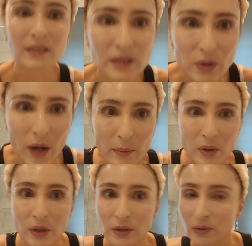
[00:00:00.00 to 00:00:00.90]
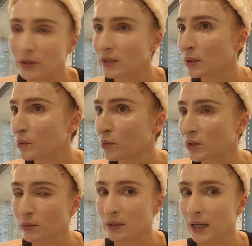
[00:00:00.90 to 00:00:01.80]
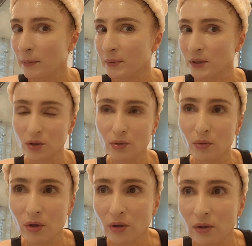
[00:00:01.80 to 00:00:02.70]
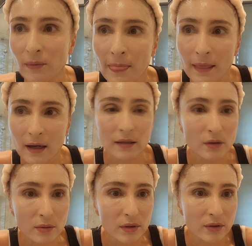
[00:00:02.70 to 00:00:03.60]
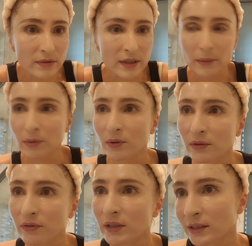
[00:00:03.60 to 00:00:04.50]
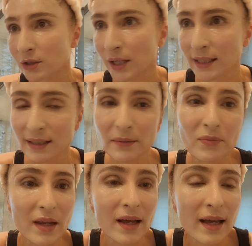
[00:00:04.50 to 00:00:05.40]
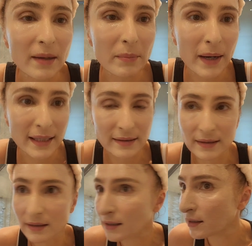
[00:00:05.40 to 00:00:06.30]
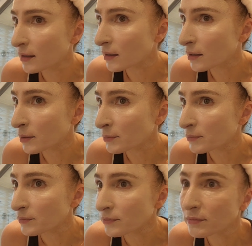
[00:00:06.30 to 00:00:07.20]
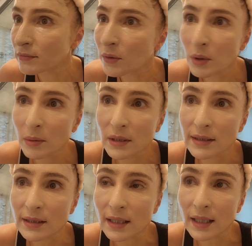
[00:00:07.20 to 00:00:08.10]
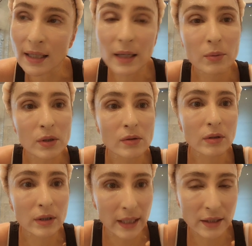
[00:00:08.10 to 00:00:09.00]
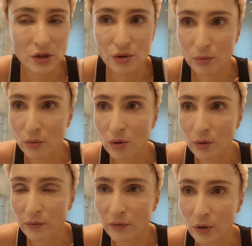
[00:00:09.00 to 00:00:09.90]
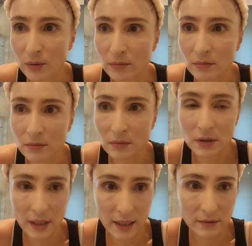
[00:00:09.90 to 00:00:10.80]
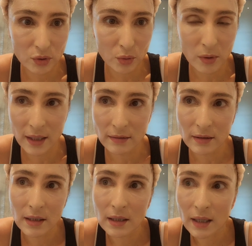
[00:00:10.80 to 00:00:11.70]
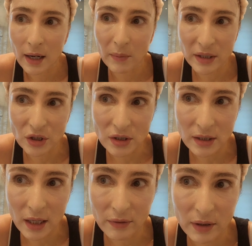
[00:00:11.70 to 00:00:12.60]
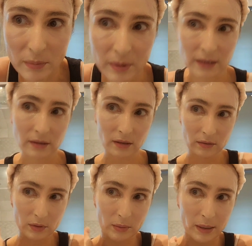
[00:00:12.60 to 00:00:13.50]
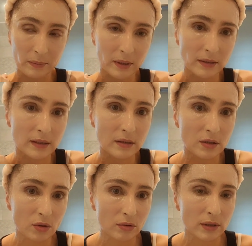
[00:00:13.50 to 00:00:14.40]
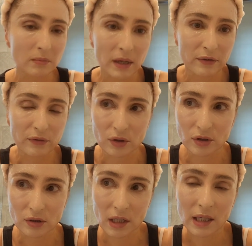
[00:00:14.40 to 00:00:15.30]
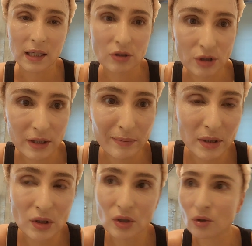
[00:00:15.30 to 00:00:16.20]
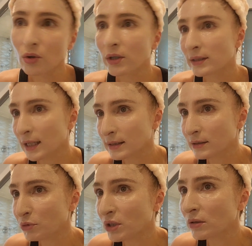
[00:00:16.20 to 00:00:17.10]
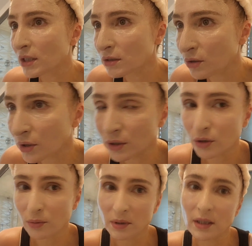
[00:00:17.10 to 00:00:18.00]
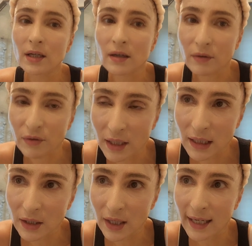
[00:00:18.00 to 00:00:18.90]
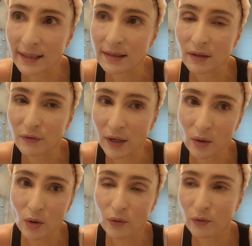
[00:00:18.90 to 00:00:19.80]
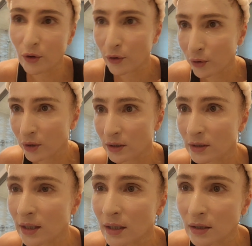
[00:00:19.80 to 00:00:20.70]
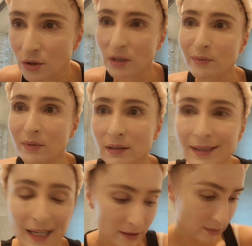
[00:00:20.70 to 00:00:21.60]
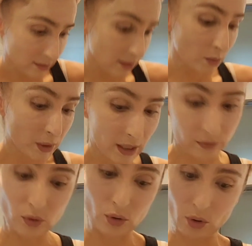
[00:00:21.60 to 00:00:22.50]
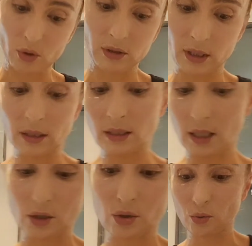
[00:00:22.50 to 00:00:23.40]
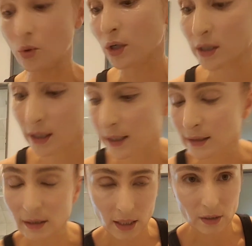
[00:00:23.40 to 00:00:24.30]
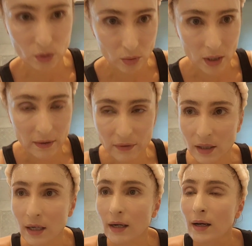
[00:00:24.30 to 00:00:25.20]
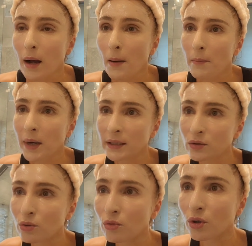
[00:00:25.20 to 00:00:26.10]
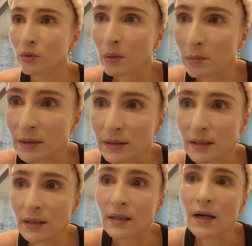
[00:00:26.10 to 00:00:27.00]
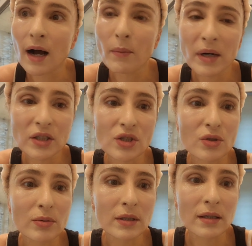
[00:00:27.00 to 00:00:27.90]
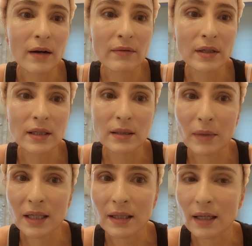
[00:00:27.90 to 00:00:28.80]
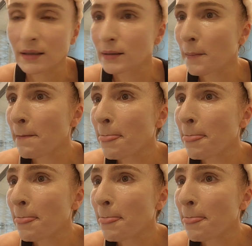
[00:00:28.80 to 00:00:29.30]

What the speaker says: So I'm going to see what will happen tomorrow. I know I look very beautiful and crazy, but we will see, and I will arrange tomorrow from 10 to 1 how much it's covered. But remember, this is only my first treatment, so that means it's going to be very light. If I go for third treatment, then we have to talk that this to work and it has to cover. But tomorrow we will see how much it will cover in my case.